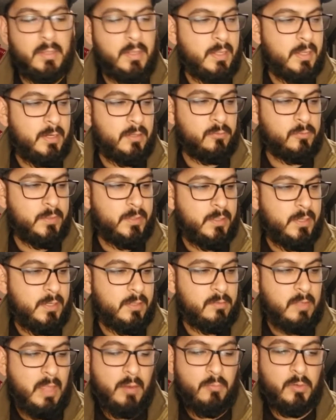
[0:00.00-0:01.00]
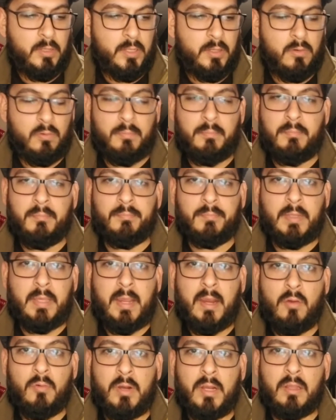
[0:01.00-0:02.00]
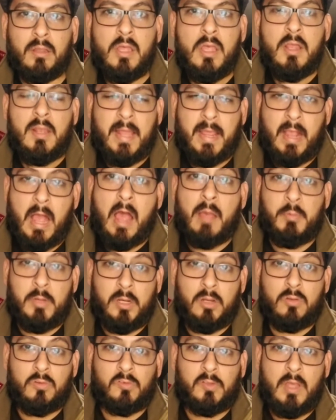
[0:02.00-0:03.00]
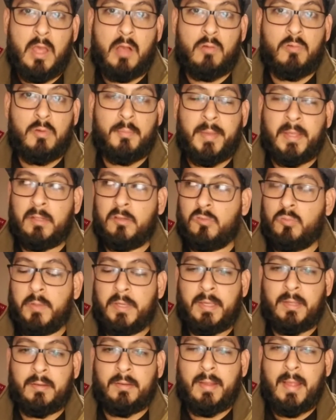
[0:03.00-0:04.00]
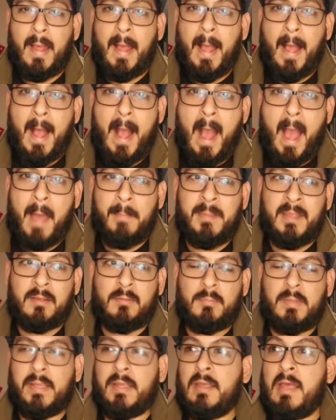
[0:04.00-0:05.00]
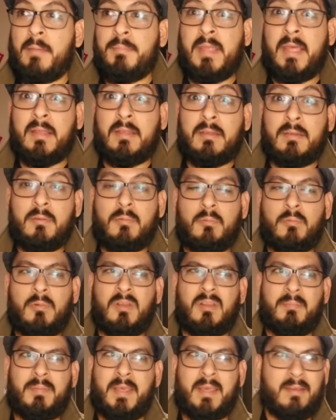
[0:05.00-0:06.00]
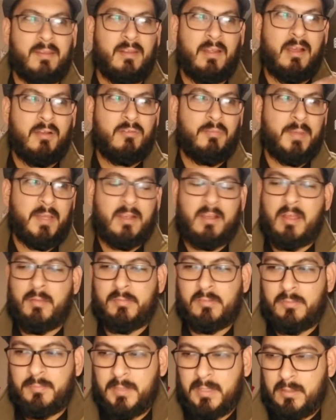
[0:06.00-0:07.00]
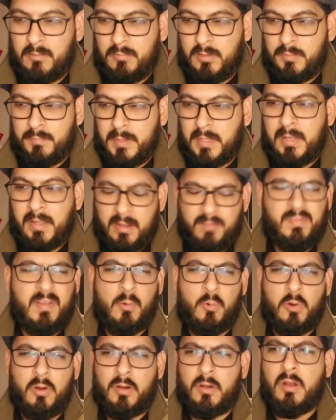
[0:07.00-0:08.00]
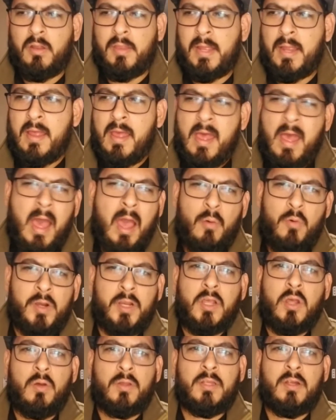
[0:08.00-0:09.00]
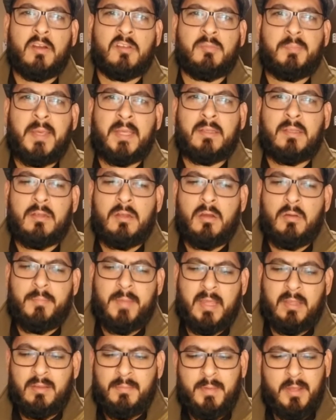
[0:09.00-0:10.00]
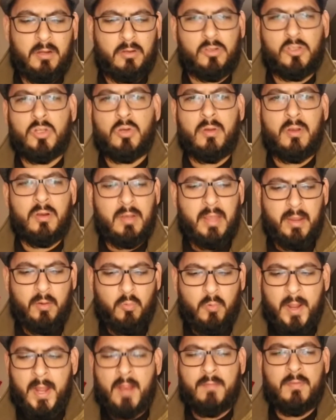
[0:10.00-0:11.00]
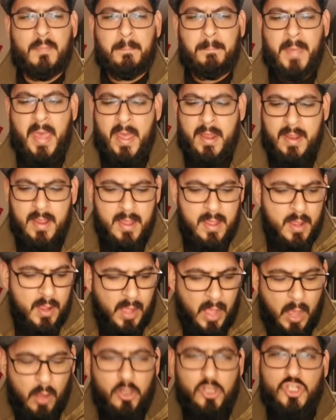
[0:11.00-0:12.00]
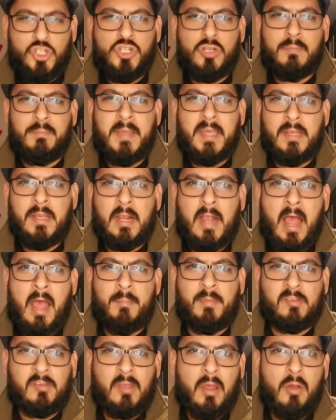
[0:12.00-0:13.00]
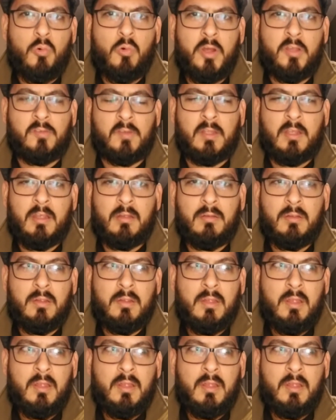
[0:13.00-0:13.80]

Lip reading: It is what it is. I really don't care when I'm gonna go see Aquaman this weekend. I'm not really big on the Aquaman comics to begin with, but like if I were and all that, I wouldn't go in there expecting, oh man, they better do it like right off the bat how it should be in the comics, how it was in the comics.